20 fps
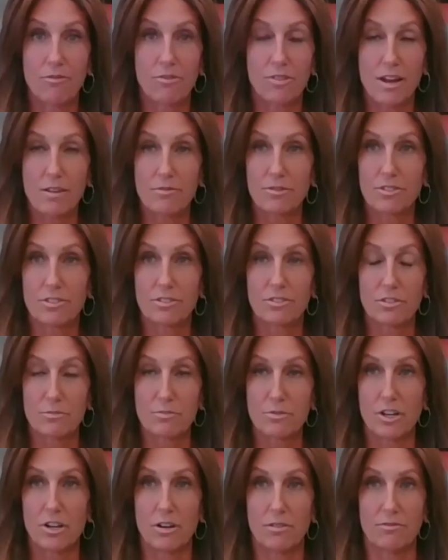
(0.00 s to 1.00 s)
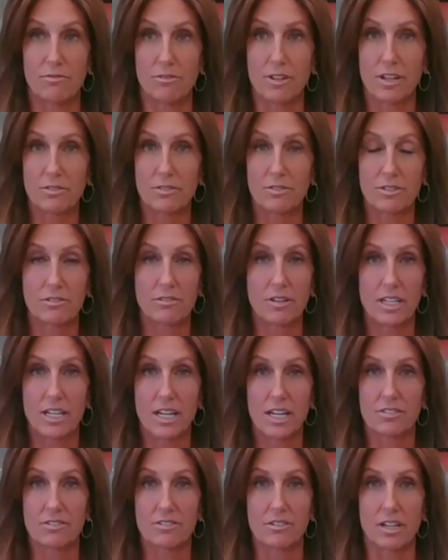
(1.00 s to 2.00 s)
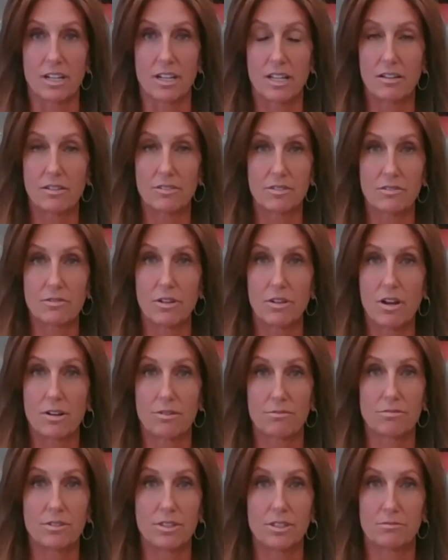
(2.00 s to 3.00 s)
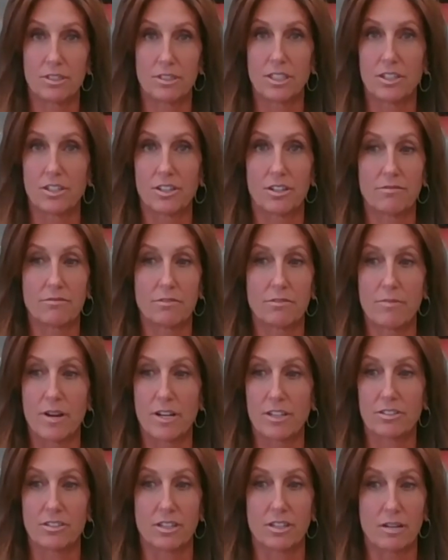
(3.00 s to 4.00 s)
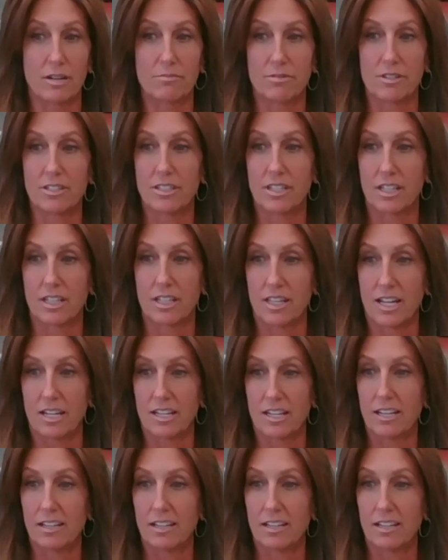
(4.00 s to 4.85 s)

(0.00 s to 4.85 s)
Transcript: well, that was super helpful. That was a great answer. And that was a lot of really, really good information. I appreciate that.